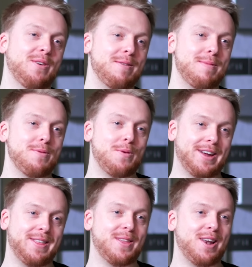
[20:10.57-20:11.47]
I remember
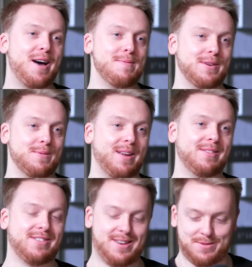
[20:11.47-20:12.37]
walking in the library
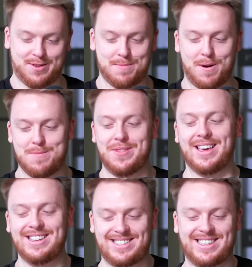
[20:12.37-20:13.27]
once and I was at the bottom of
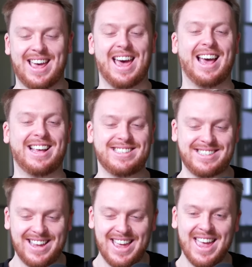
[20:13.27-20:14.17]
these stairs